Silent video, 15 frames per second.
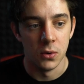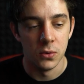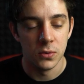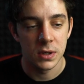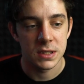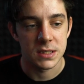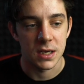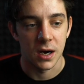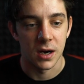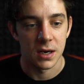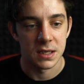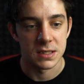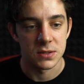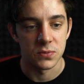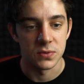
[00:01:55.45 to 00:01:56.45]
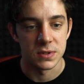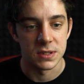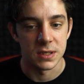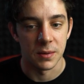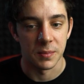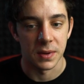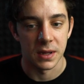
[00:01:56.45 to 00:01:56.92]
Unus Annus was
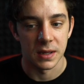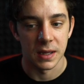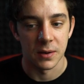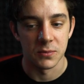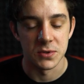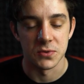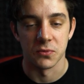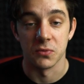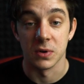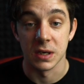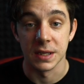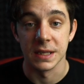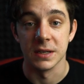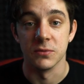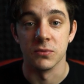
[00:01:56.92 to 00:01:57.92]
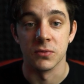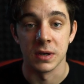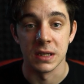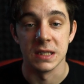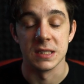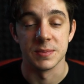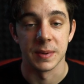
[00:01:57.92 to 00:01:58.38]
something that was really,
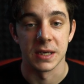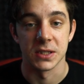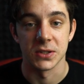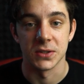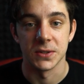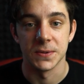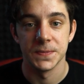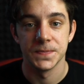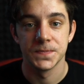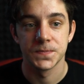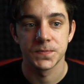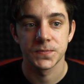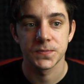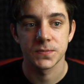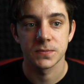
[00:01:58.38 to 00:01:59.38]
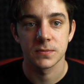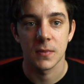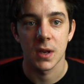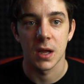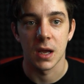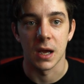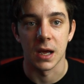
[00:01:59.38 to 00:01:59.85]
really special.
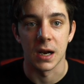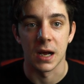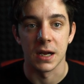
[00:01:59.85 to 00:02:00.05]
And